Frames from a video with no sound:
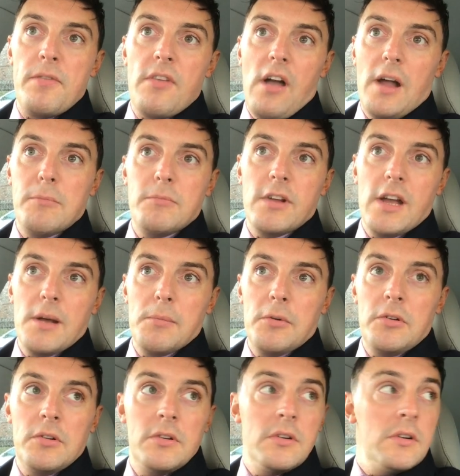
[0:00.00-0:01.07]

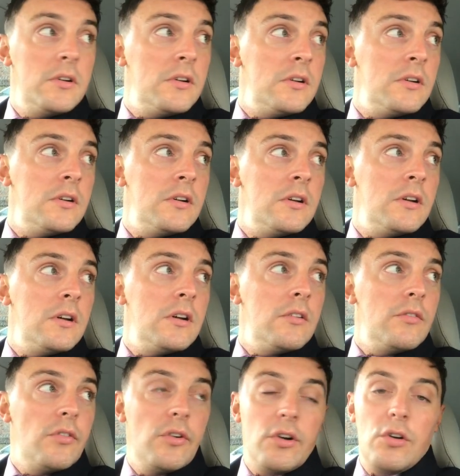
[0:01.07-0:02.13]
timetable
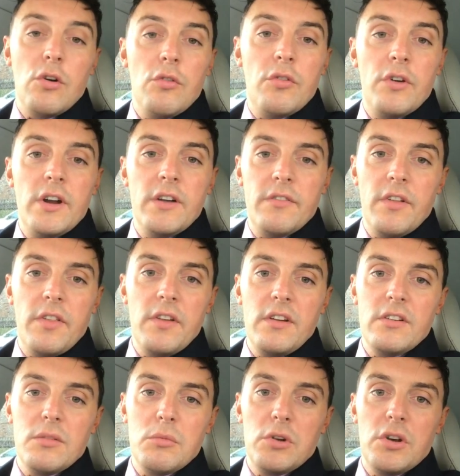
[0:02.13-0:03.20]
for recovery of the
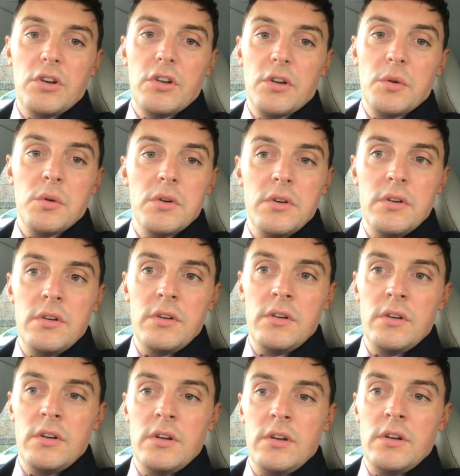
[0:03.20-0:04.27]
things I'm going to do,
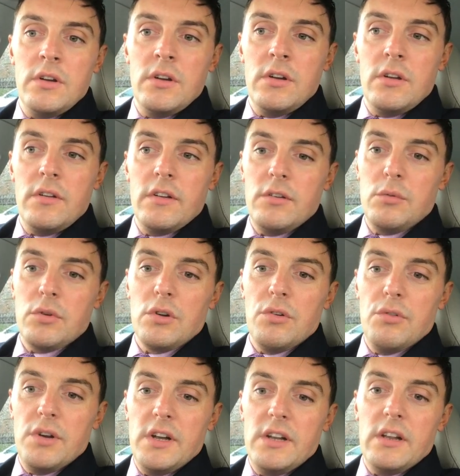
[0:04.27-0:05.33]
things I'm going to
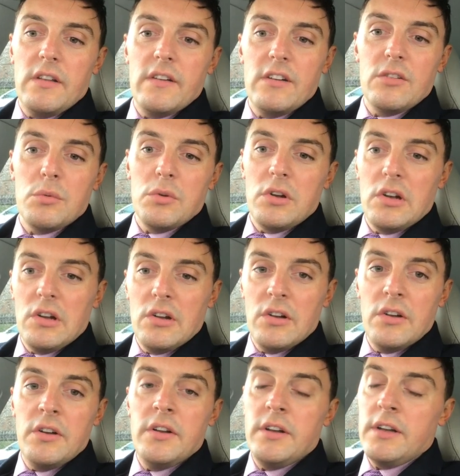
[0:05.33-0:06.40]
read, the things I'm going to
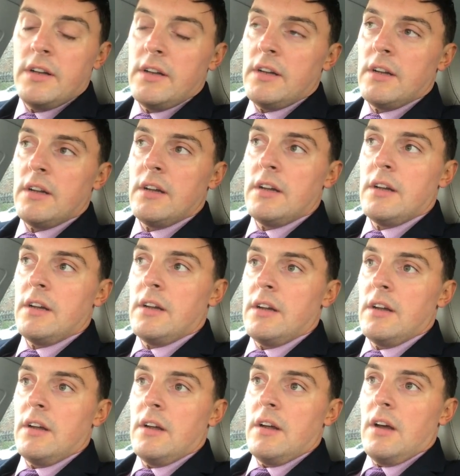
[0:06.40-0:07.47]
learn.
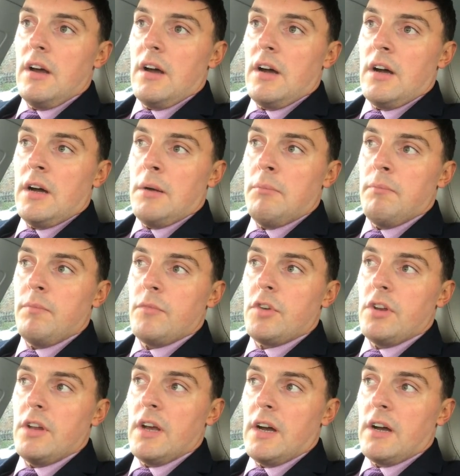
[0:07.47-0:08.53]

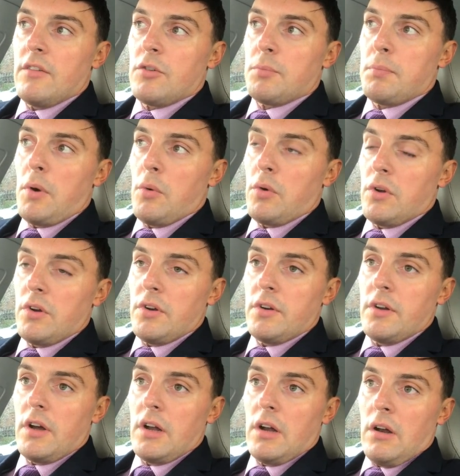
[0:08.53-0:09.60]
So yeah, I've spoken
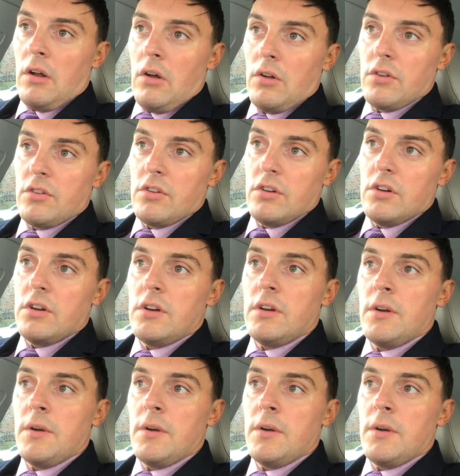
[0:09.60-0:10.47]
a lot to